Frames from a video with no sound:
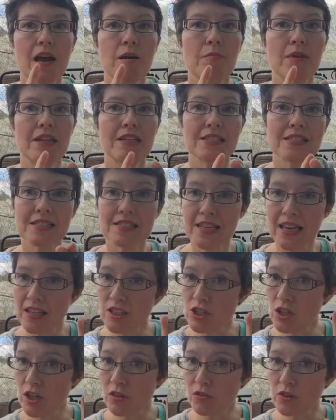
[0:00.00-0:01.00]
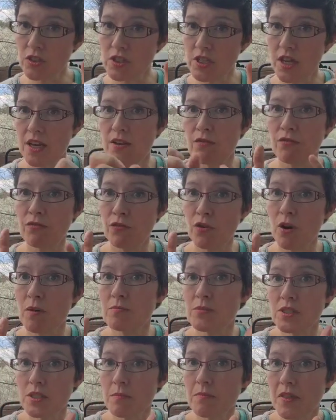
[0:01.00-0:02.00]
I made a sketch every day
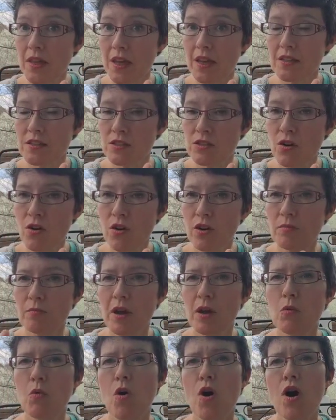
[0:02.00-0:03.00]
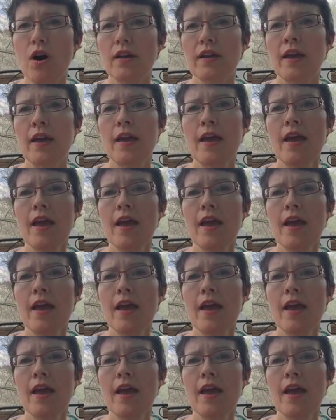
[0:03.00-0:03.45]
from something I saw on my walk,